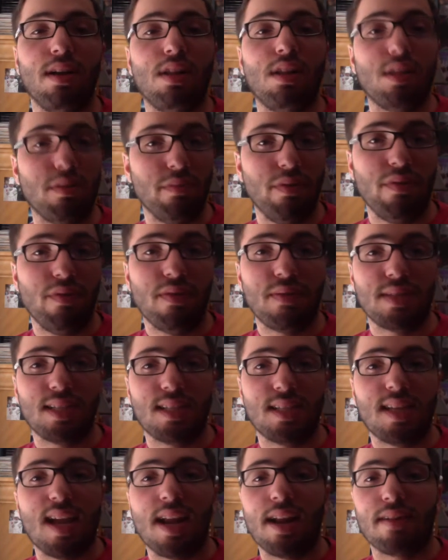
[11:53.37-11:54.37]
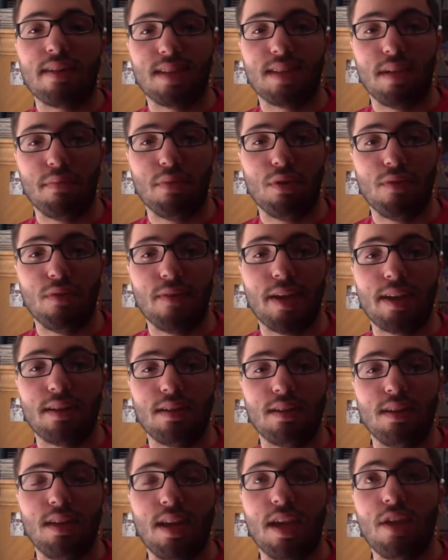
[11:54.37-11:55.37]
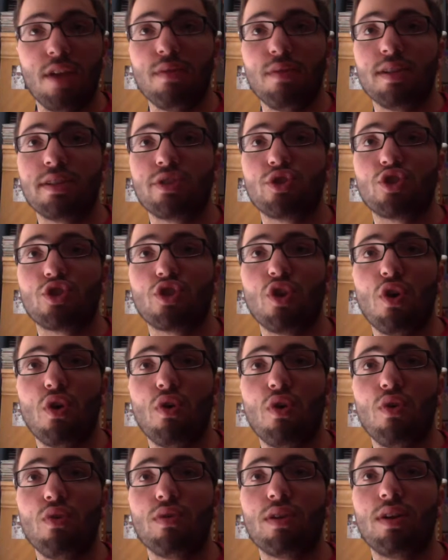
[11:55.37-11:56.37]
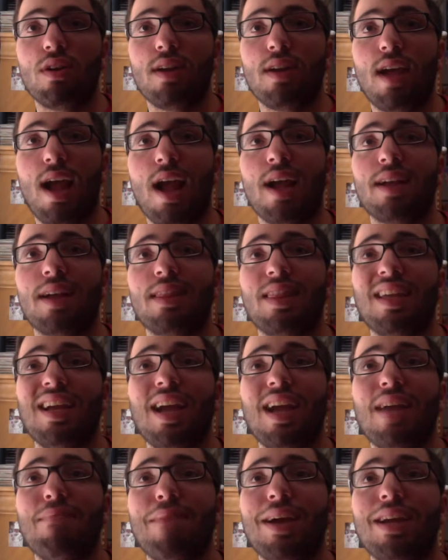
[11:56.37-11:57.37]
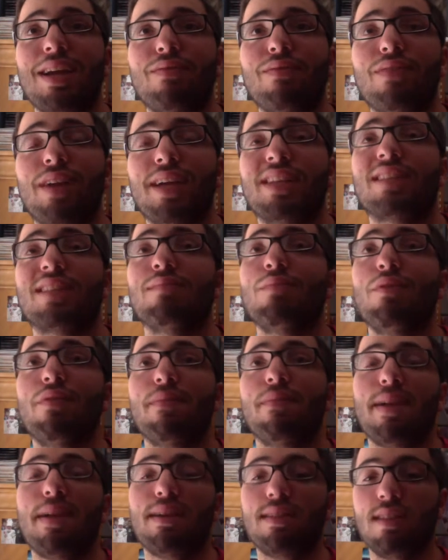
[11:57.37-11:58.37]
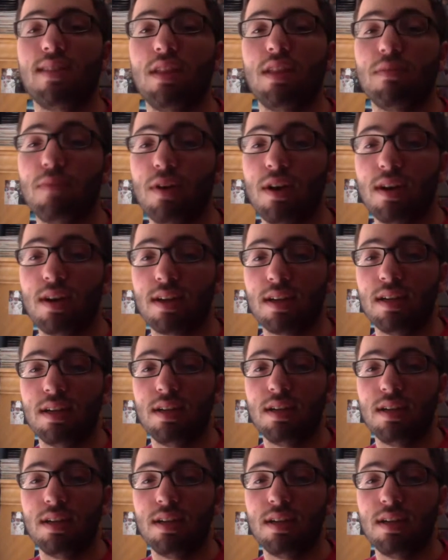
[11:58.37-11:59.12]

The movie was a 10 out of 10 movie. It was so good. I think I might have liked the movie better than the book.